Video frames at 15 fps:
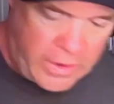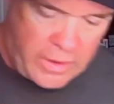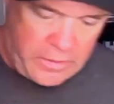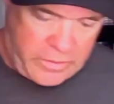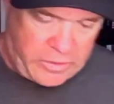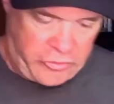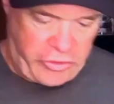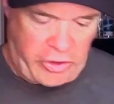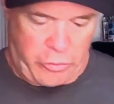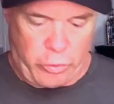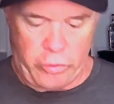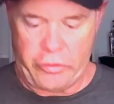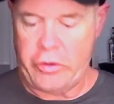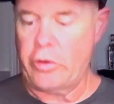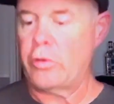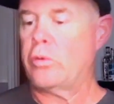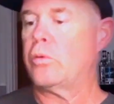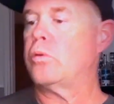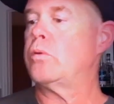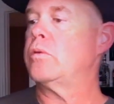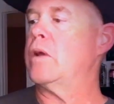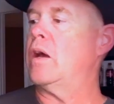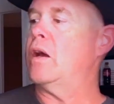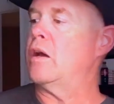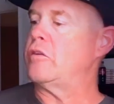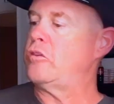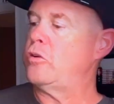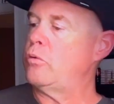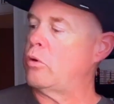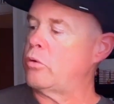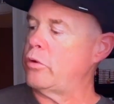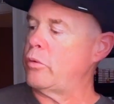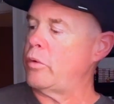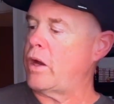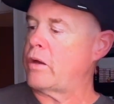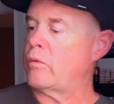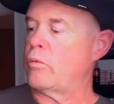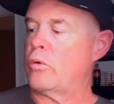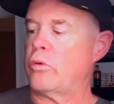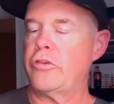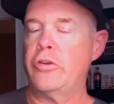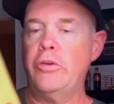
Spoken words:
Then Jethro Tull, Too Old to Rock and Roll, Too